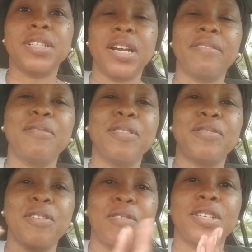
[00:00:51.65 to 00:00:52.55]
to everyone
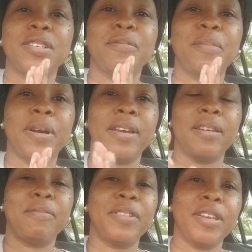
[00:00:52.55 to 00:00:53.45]
for watching
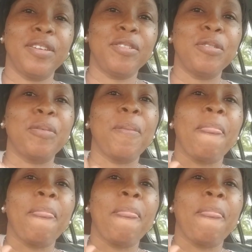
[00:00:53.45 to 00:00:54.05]
my video,